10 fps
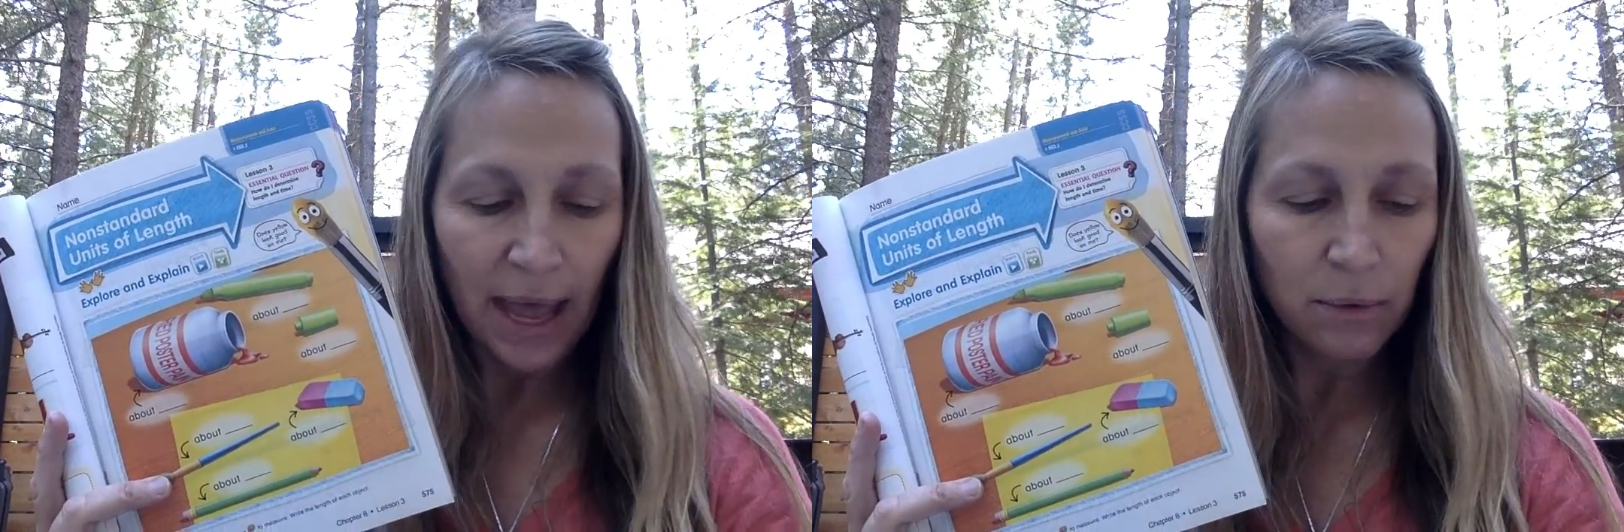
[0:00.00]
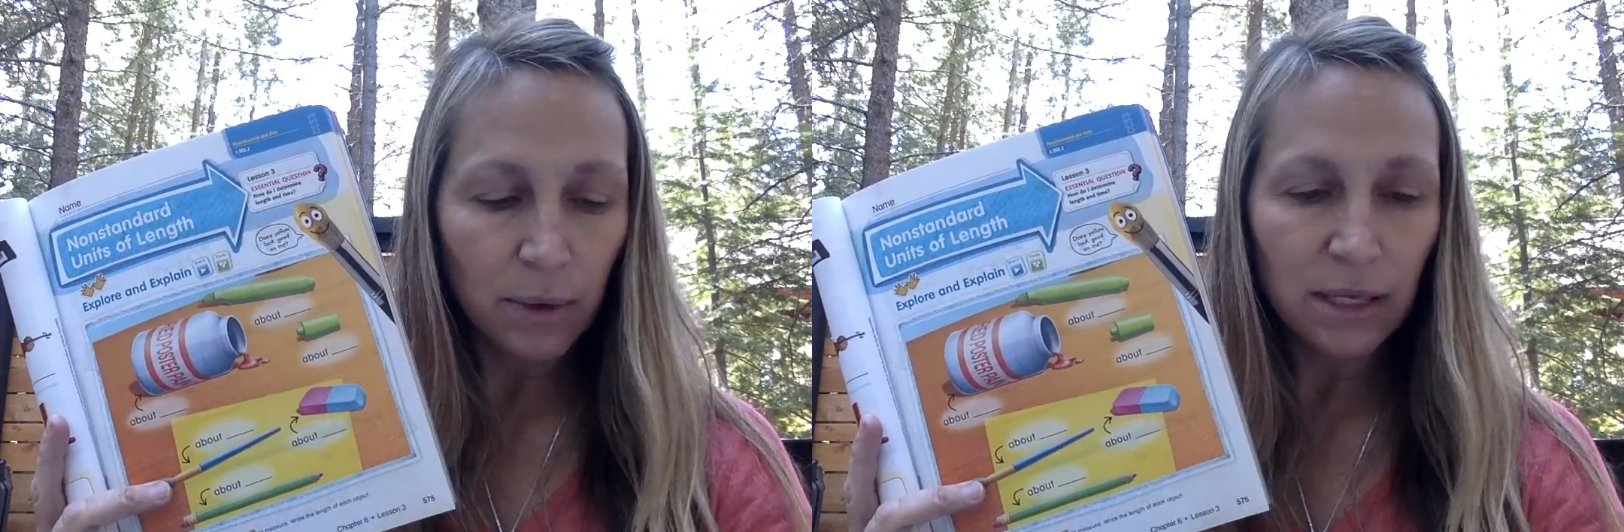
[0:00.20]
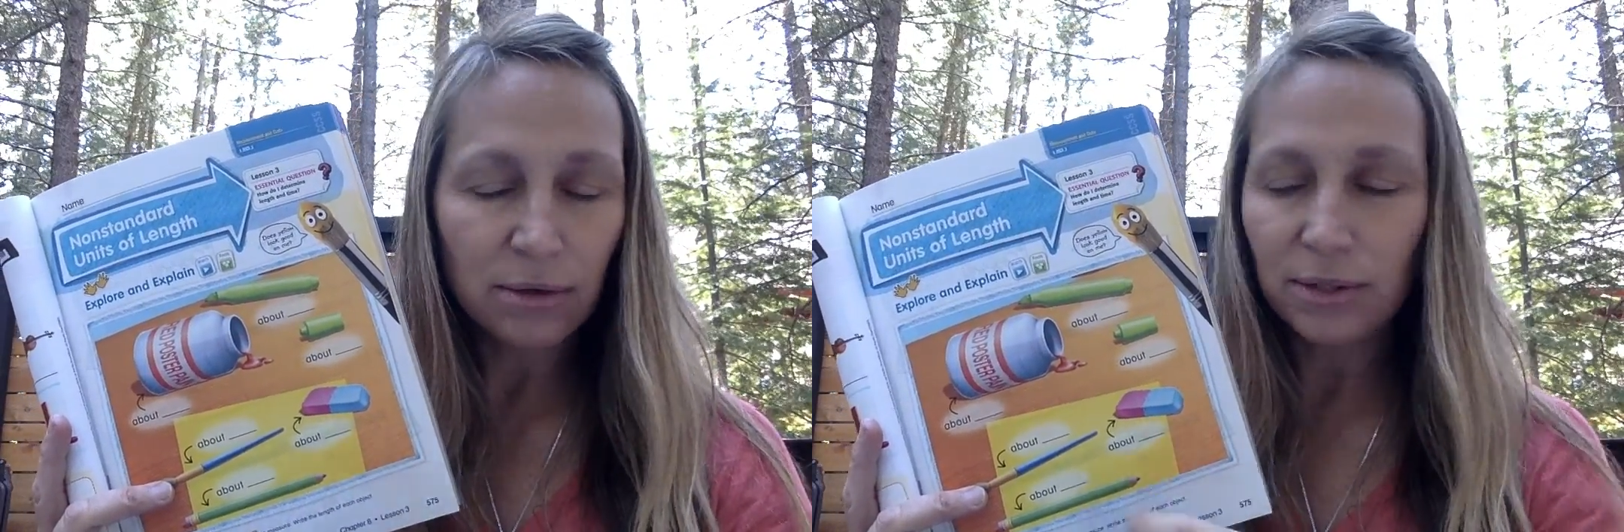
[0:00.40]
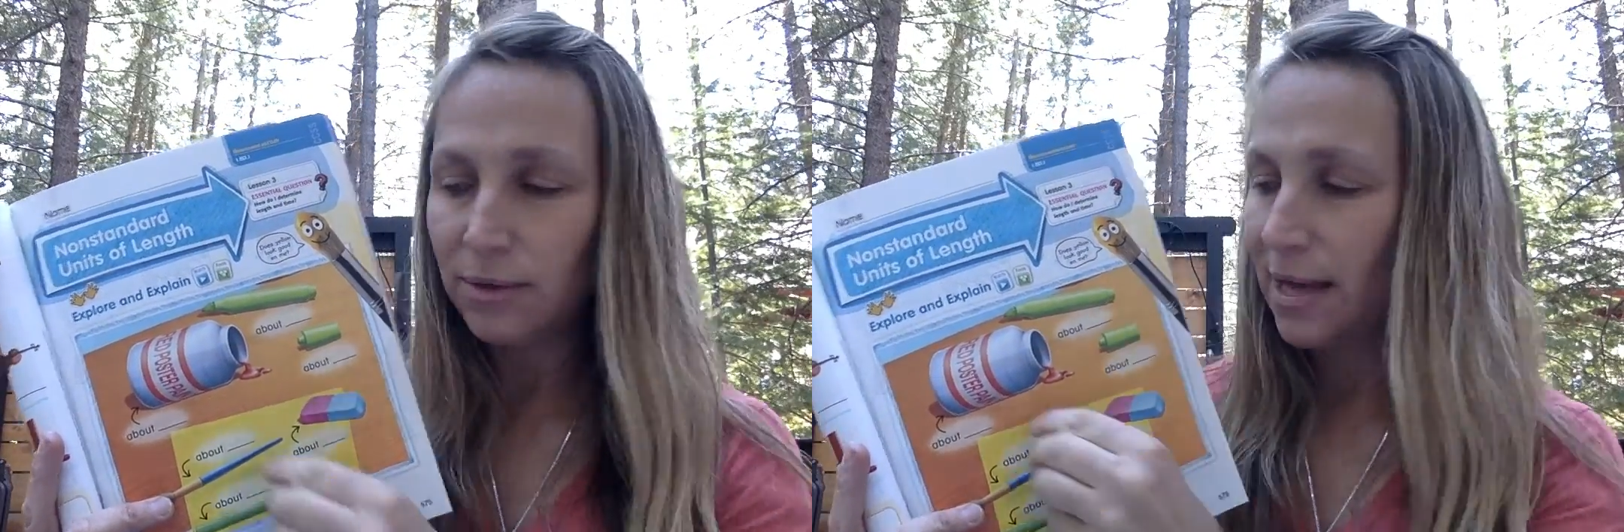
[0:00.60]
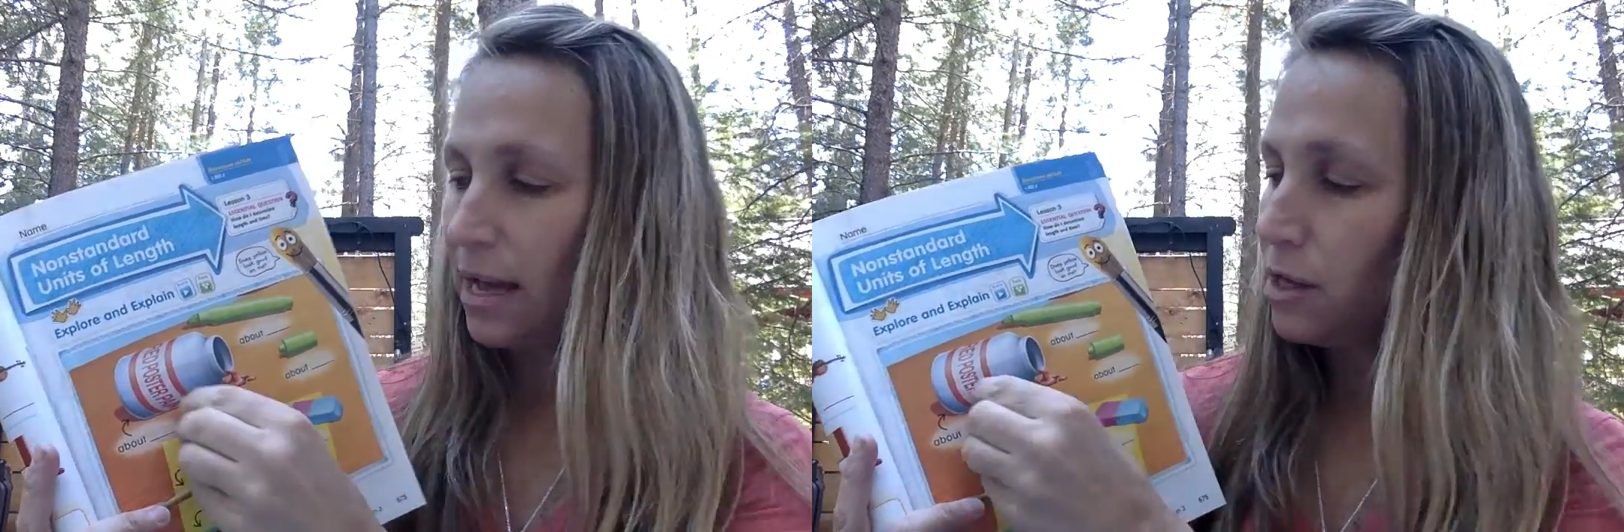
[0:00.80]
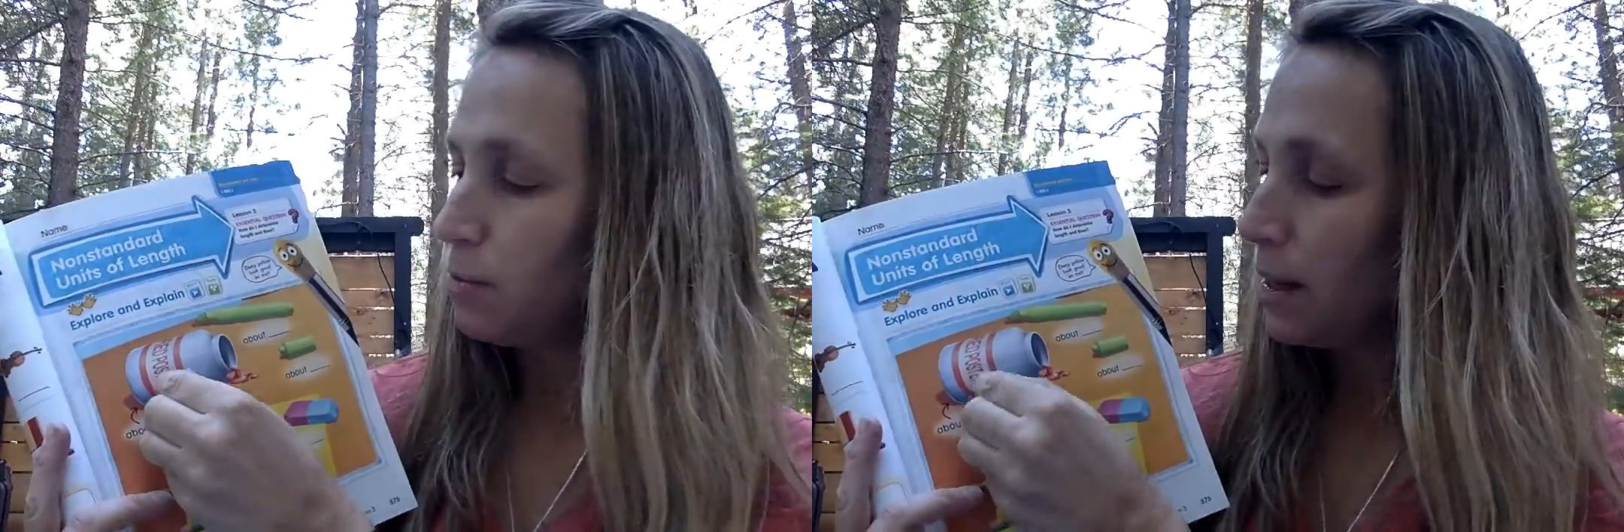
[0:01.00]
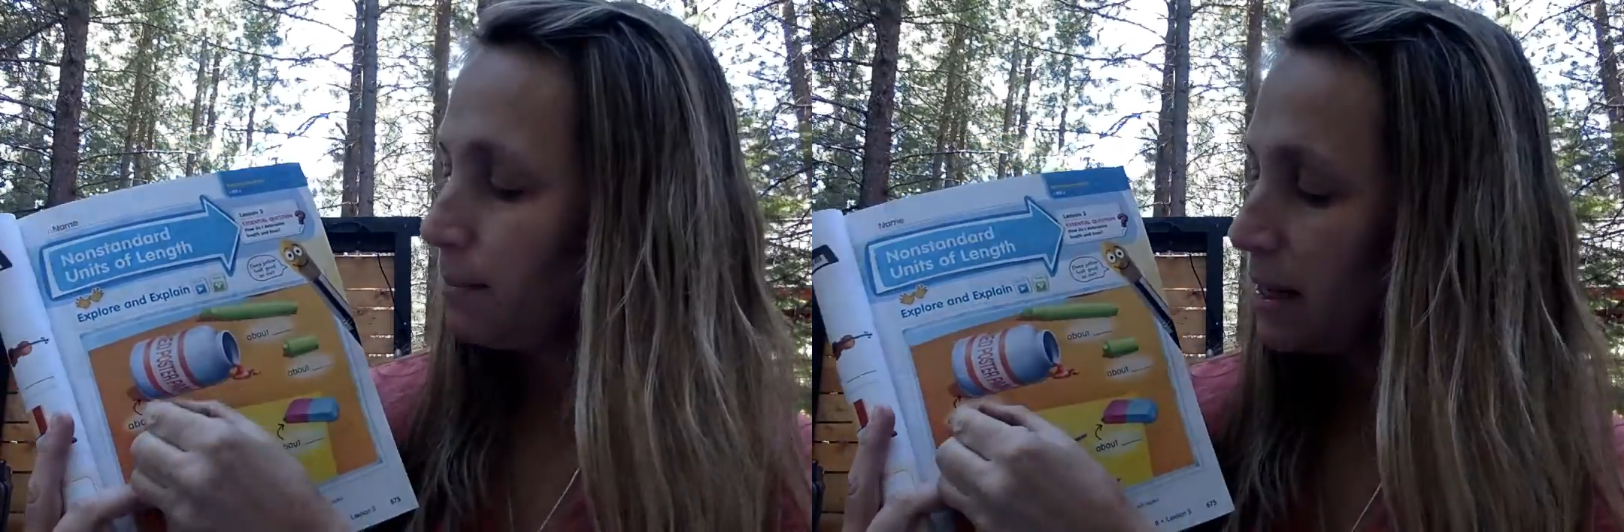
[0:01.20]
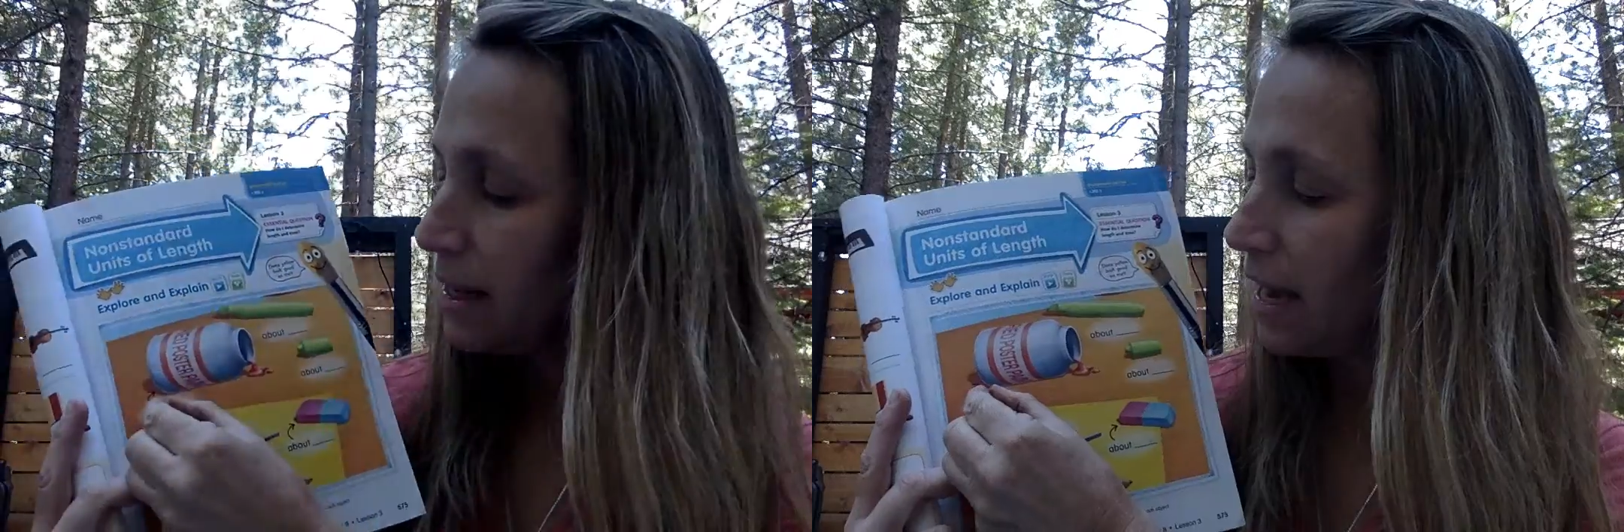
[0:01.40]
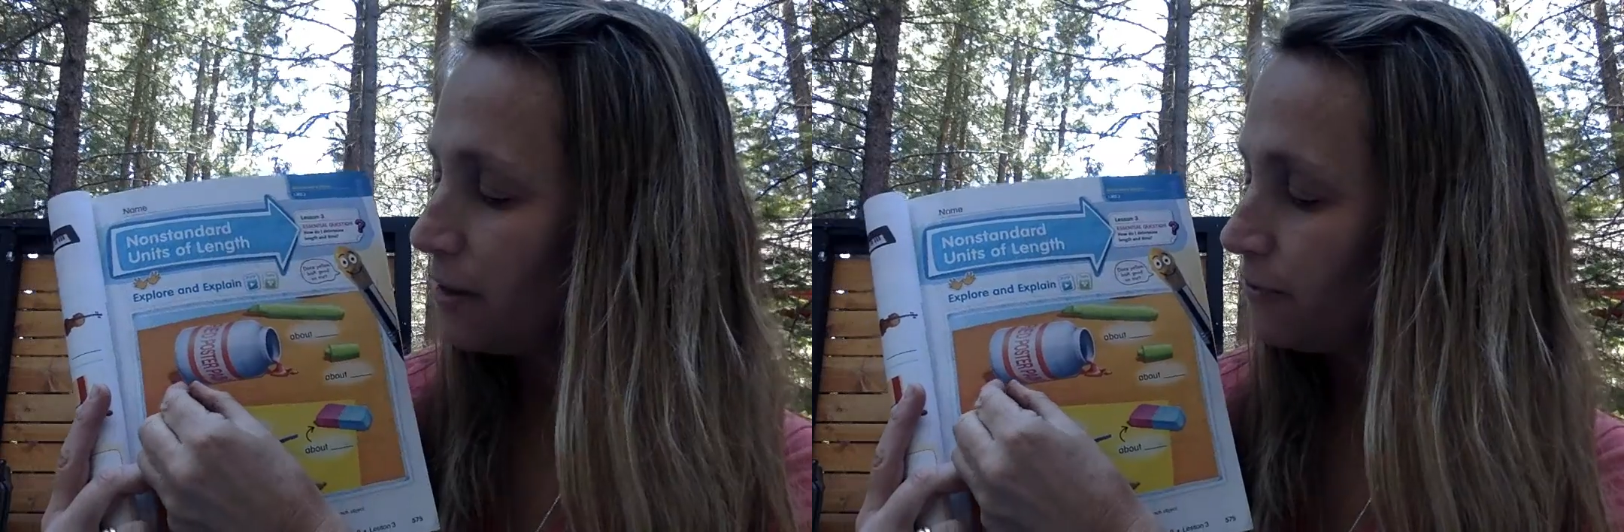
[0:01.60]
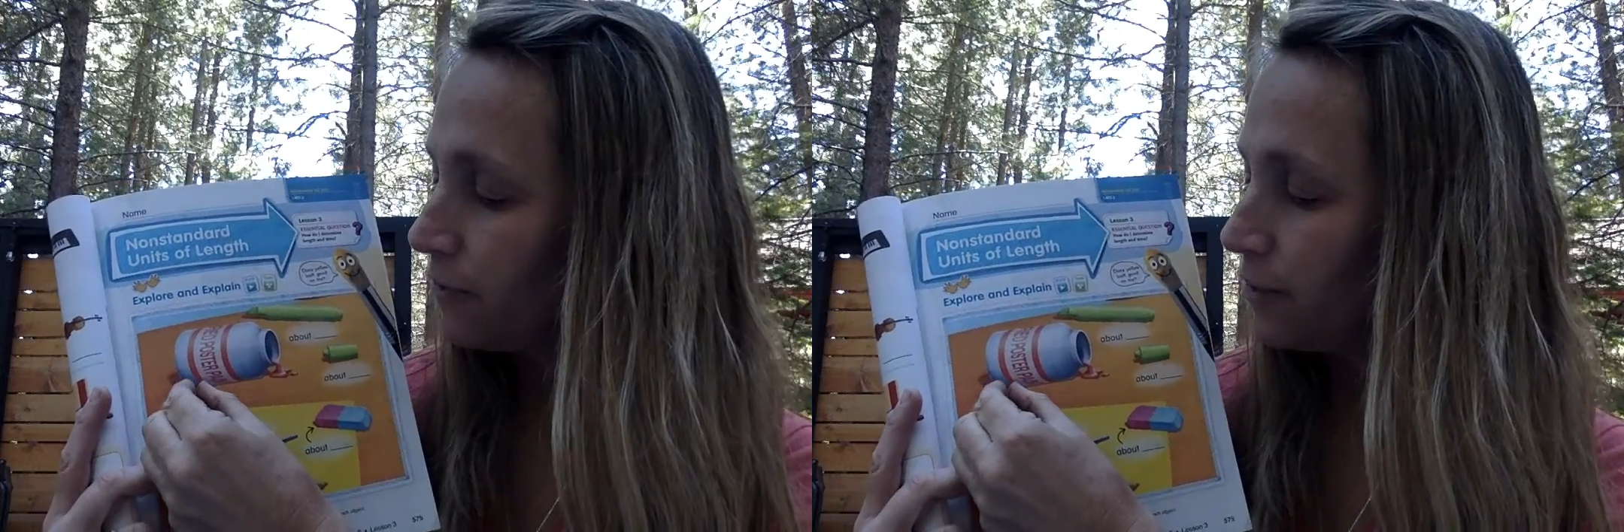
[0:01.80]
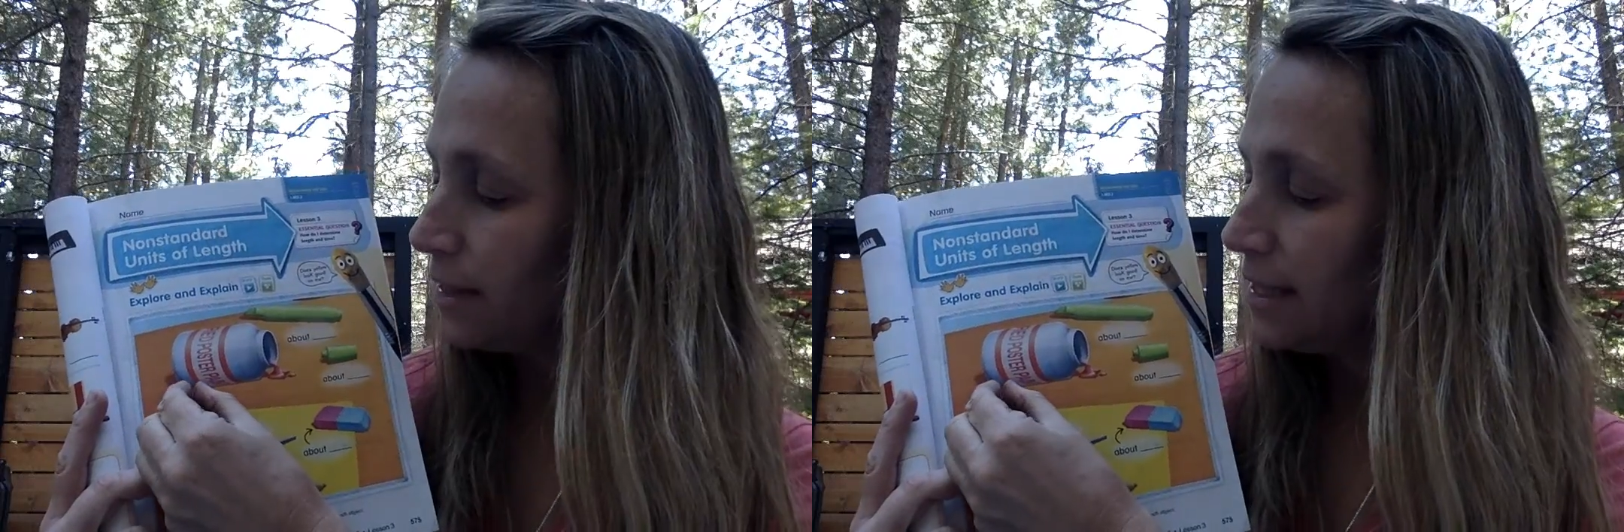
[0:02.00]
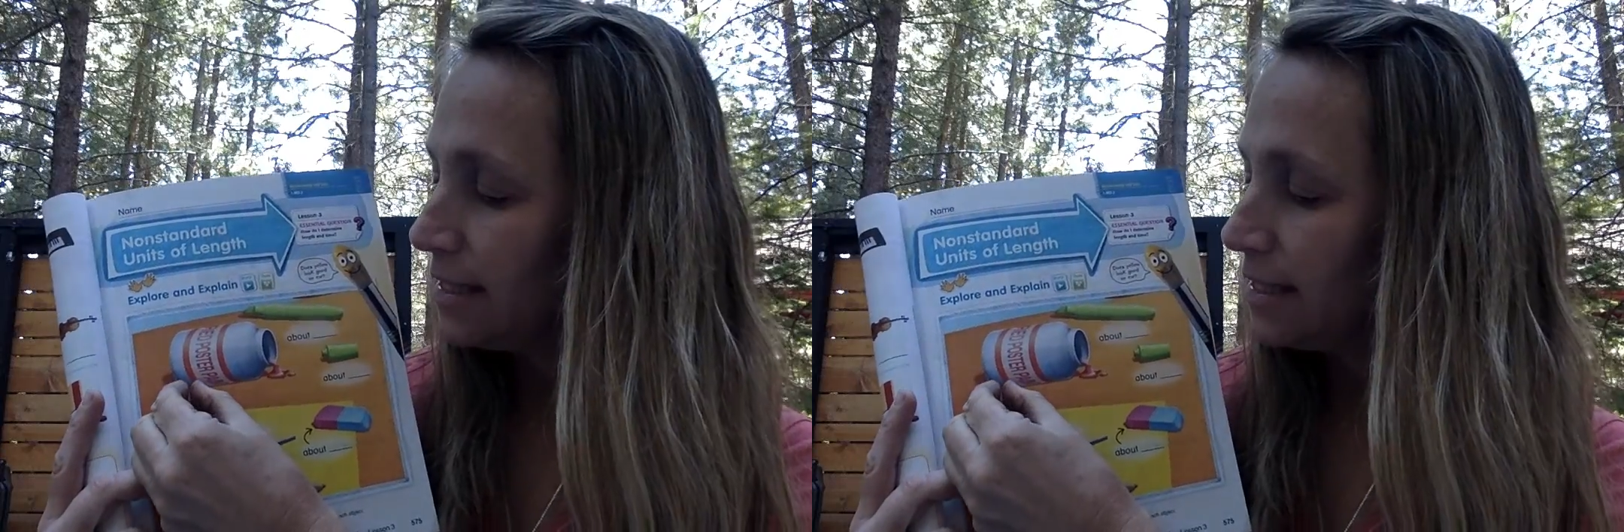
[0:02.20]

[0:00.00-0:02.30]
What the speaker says: And when you do that, you want to be careful